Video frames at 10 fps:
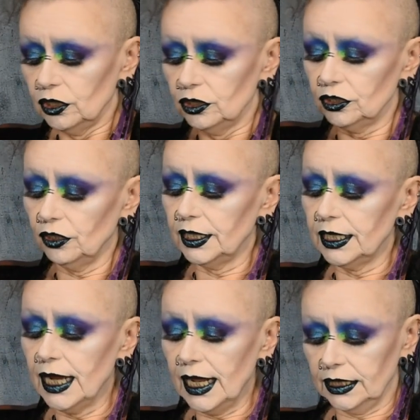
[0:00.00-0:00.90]
So the
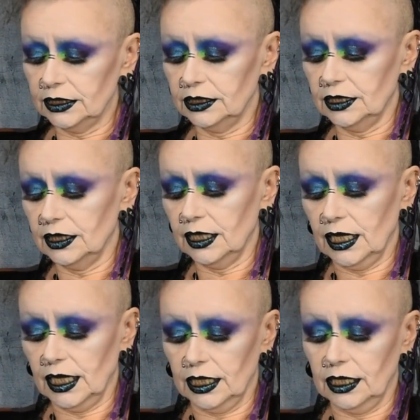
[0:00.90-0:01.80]
next
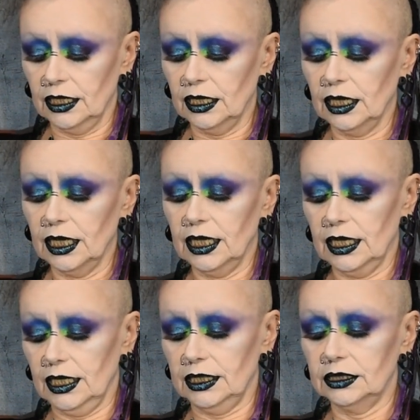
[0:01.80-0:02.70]
thing
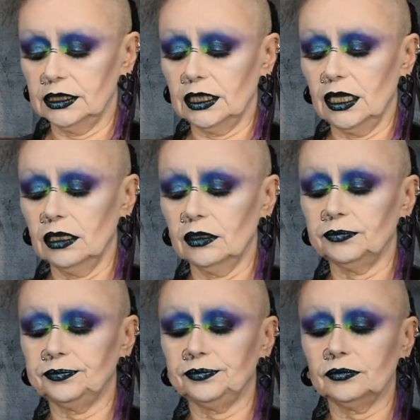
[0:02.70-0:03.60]
is
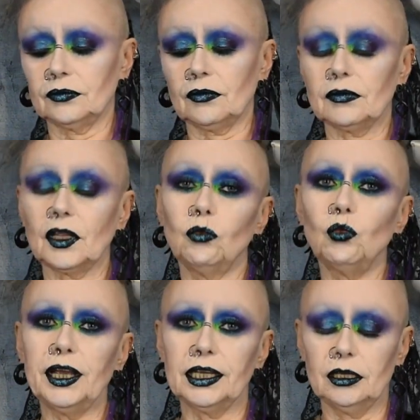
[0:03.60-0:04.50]

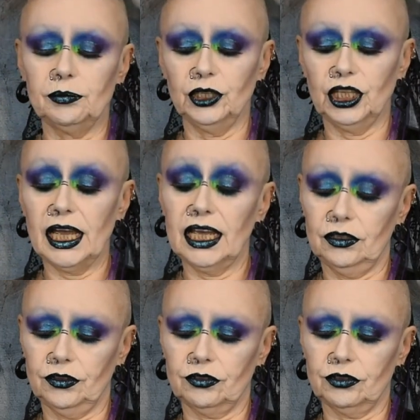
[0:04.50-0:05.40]
where you're going to put your head
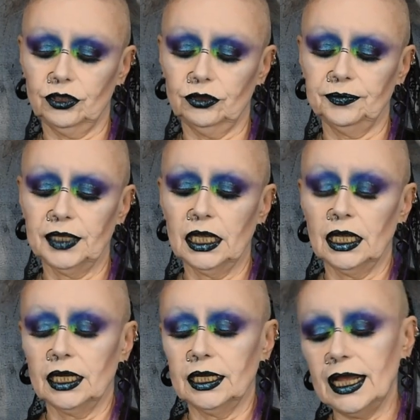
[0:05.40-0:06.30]
through.
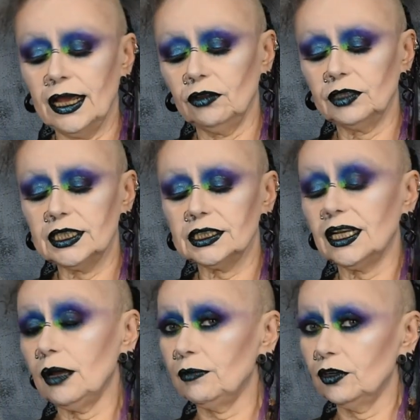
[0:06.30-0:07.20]
Now there's a
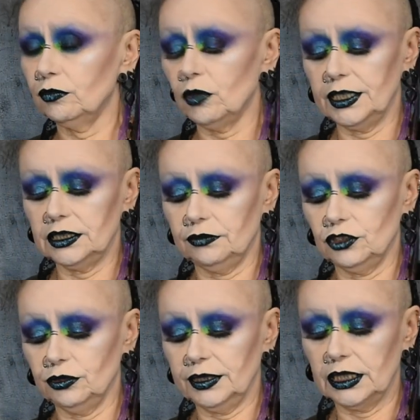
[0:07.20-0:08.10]
number of ways of
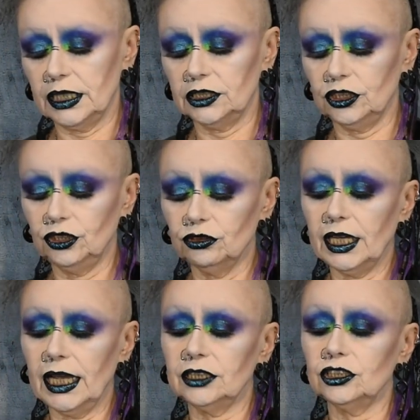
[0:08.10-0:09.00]
doing this. You
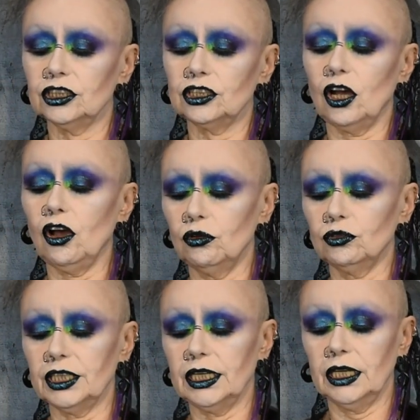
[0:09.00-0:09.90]
can just
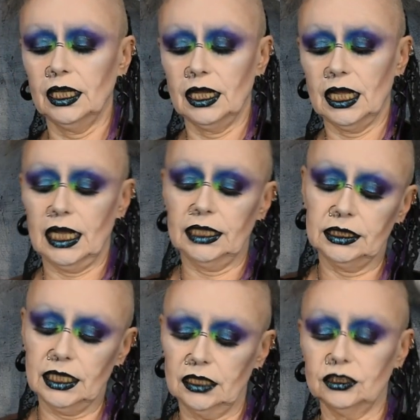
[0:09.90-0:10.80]
hold it and
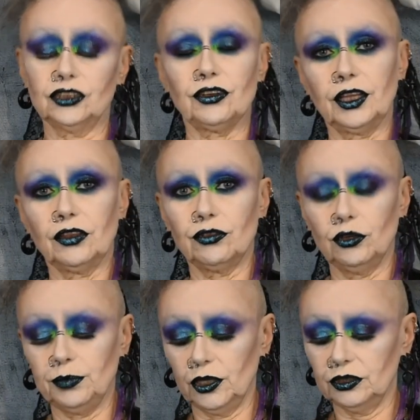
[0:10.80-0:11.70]
cut straight
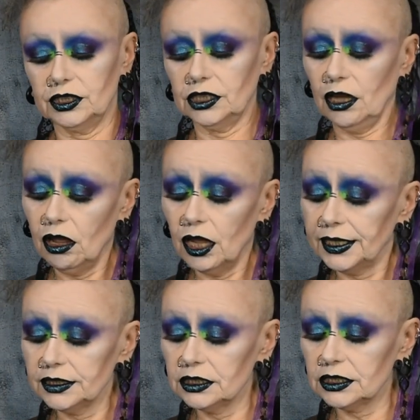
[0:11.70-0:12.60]
through both
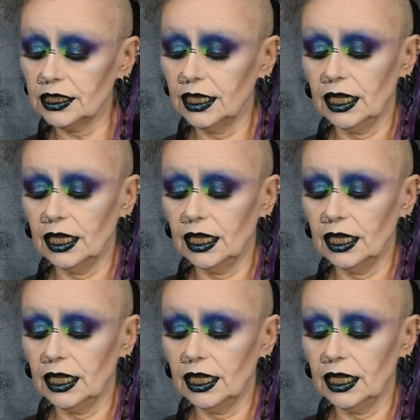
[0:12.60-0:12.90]
sides.